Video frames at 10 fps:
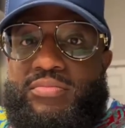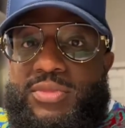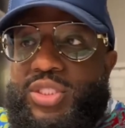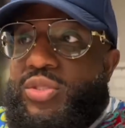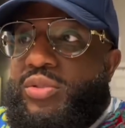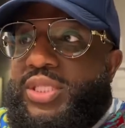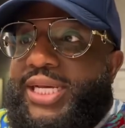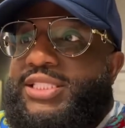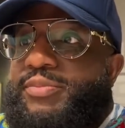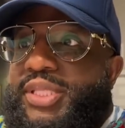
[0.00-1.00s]
you don't
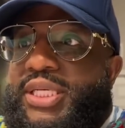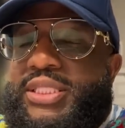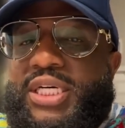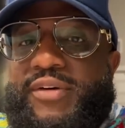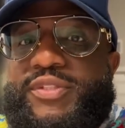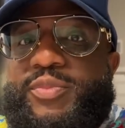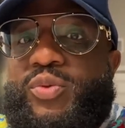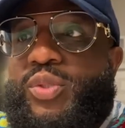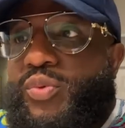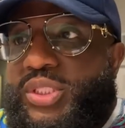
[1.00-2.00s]
like to be uncomfortable
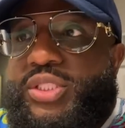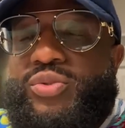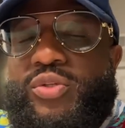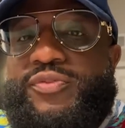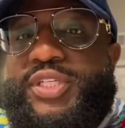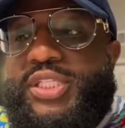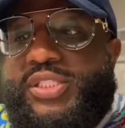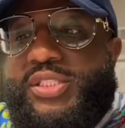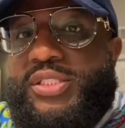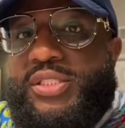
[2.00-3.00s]
with what the truth is.